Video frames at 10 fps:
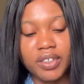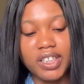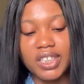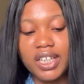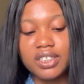
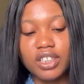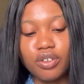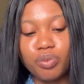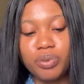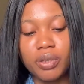It has
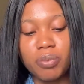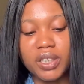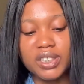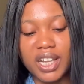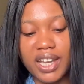zero
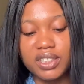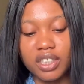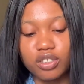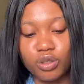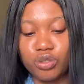pigment light
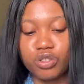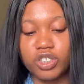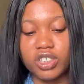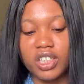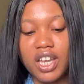
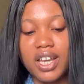technology